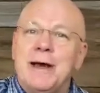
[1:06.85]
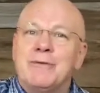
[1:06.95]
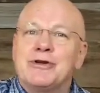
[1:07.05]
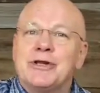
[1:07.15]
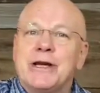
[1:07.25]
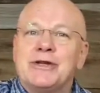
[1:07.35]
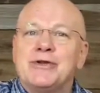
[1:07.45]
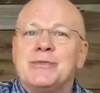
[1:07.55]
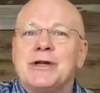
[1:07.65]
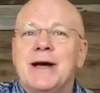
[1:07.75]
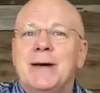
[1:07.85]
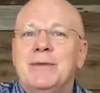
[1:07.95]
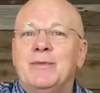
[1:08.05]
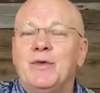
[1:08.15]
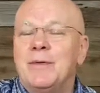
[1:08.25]
I was taking some time
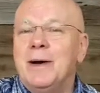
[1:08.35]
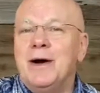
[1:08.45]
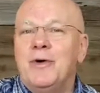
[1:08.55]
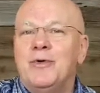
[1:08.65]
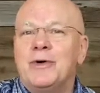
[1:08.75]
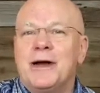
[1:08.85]
in one of my old,